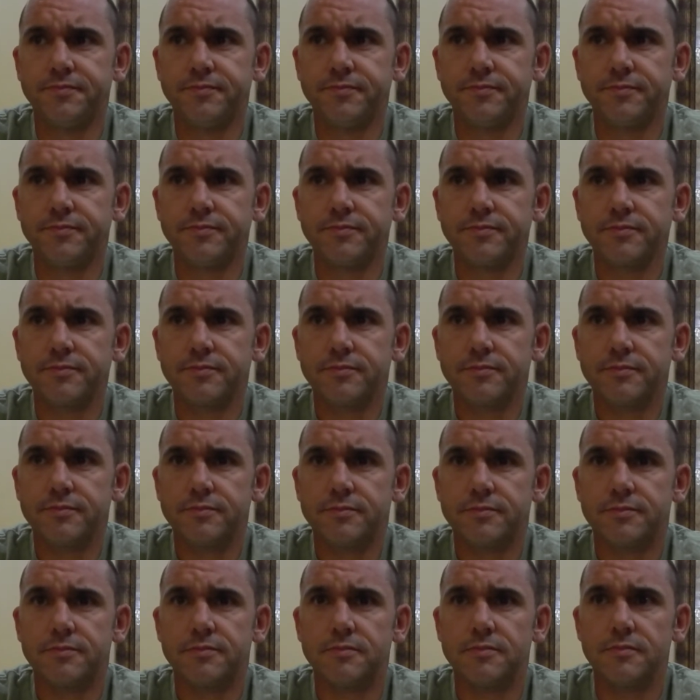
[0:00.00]

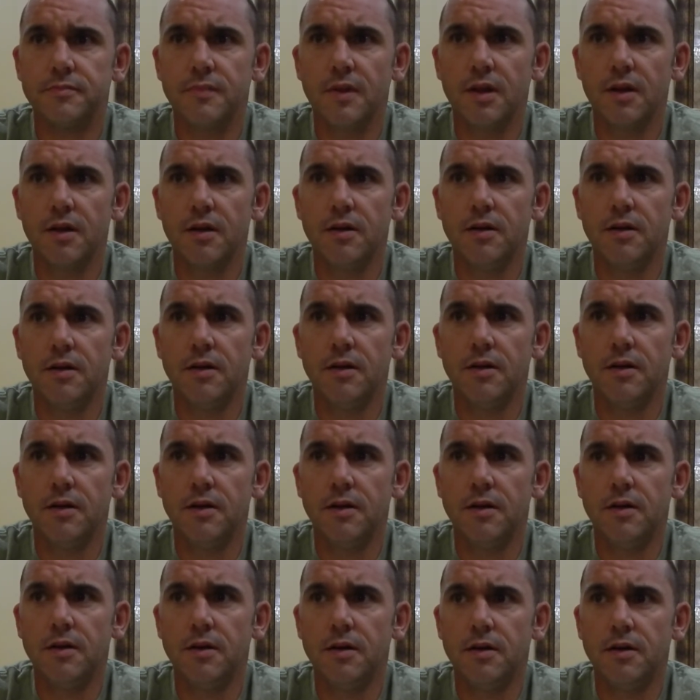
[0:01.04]

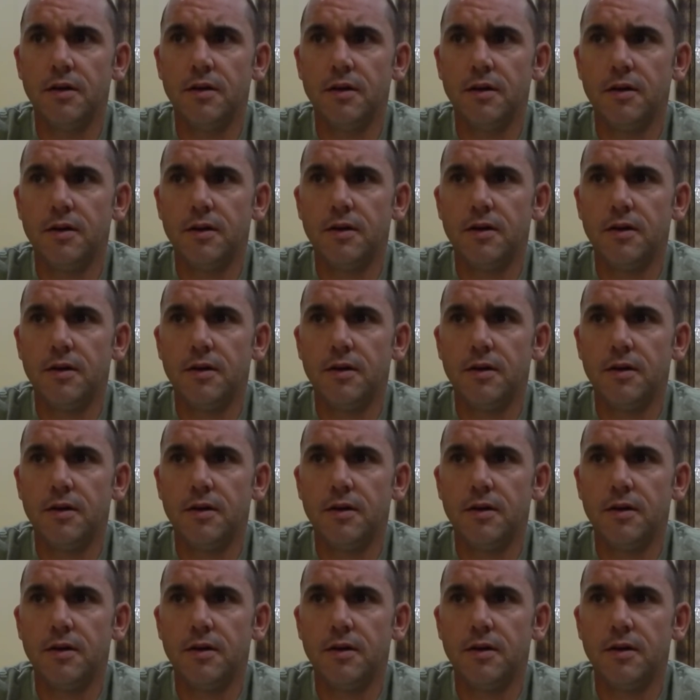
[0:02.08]
Nothing is said.